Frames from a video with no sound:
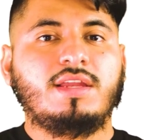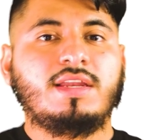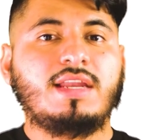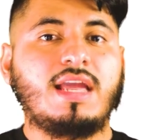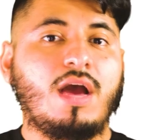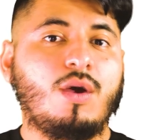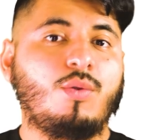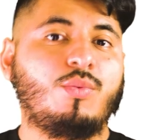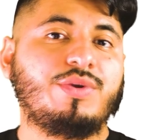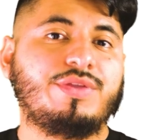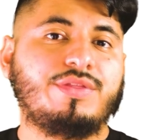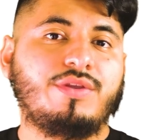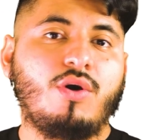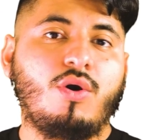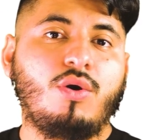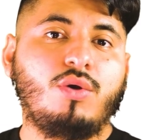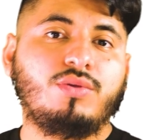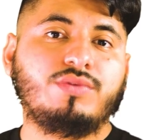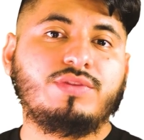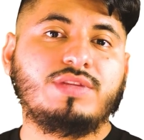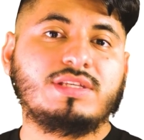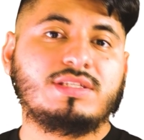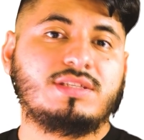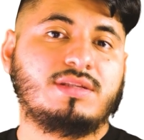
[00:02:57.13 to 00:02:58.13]
Now, with
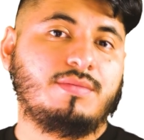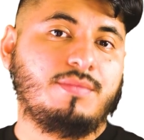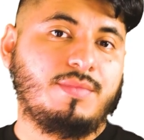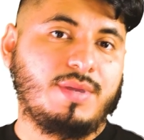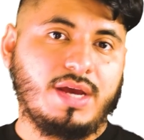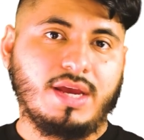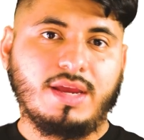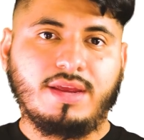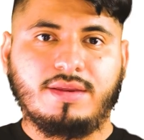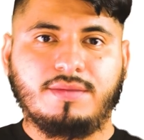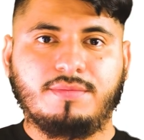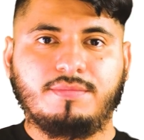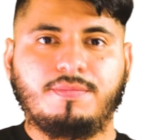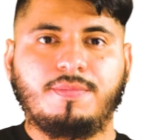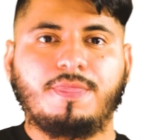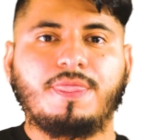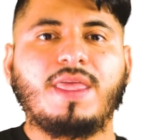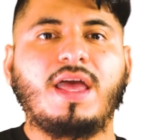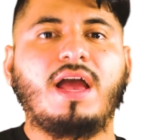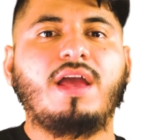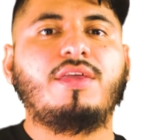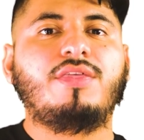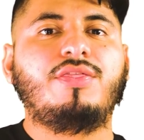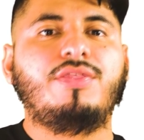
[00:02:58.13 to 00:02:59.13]
all this in mind,
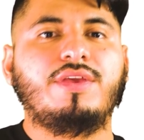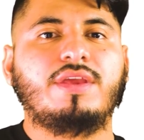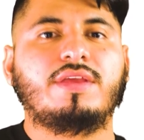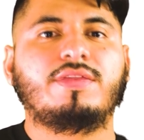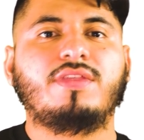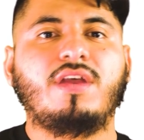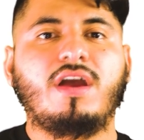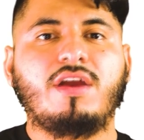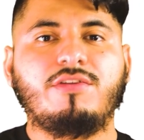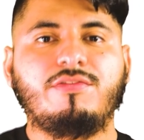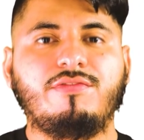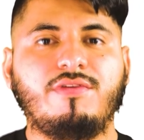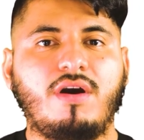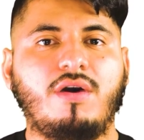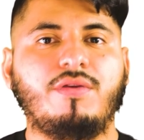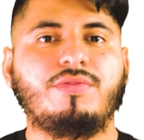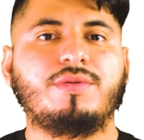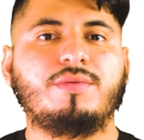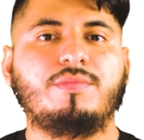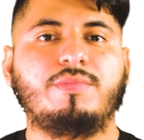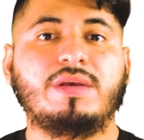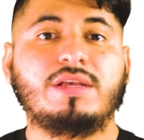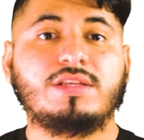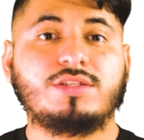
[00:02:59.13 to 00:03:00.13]
I think I
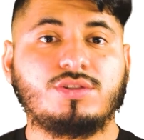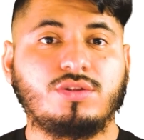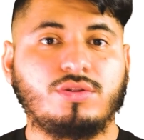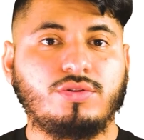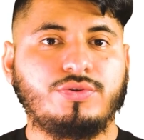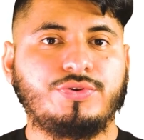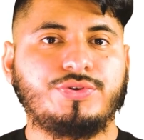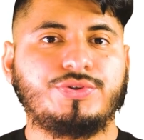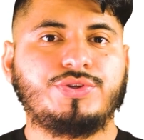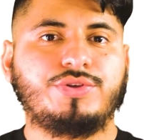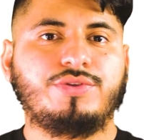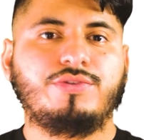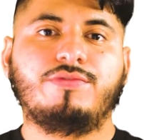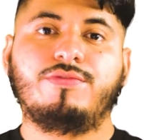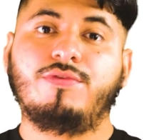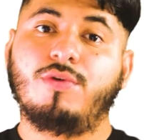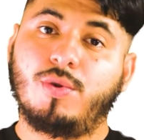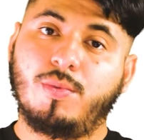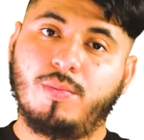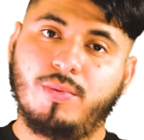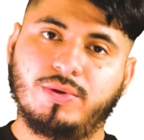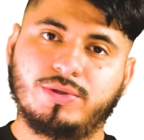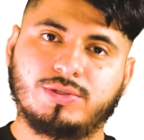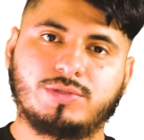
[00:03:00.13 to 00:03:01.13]
found the best solution
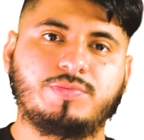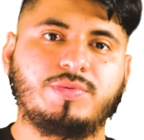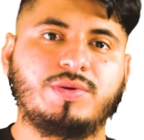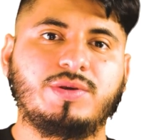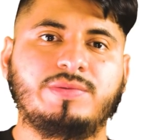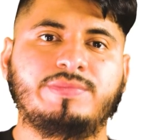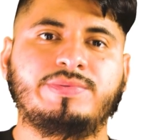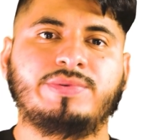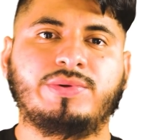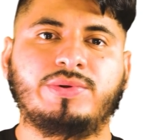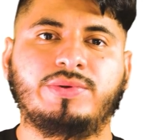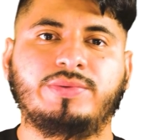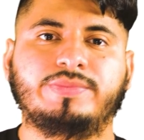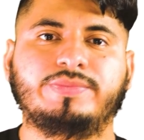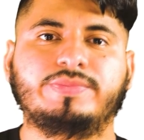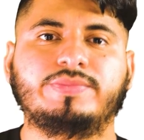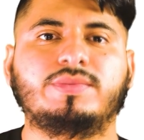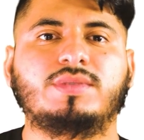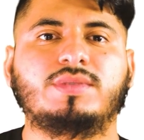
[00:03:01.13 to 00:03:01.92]
for most people.